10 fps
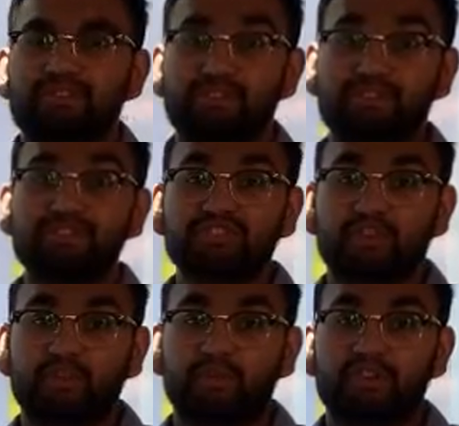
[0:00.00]
Using
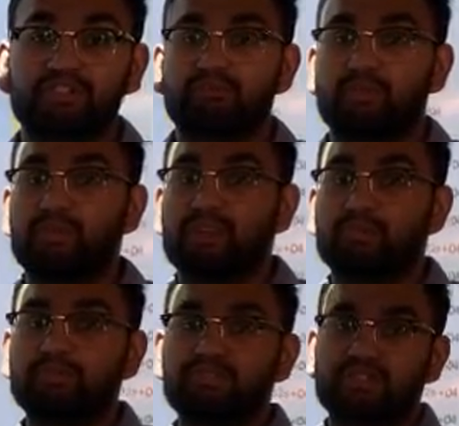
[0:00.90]
SolidWorks, we were
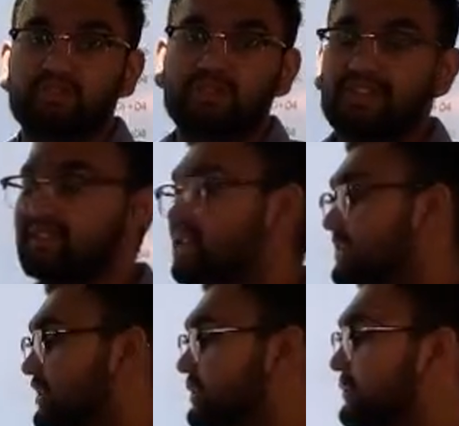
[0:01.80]
able to simulate the
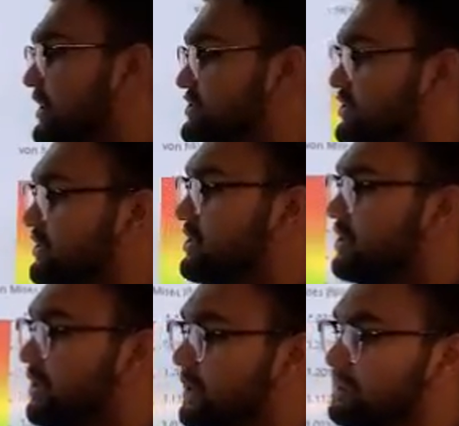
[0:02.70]
internal pressure
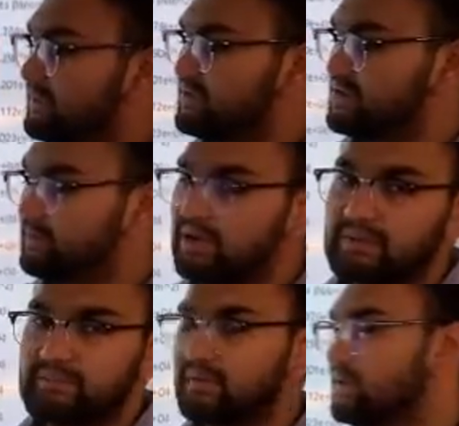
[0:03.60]
on the PVC pipe.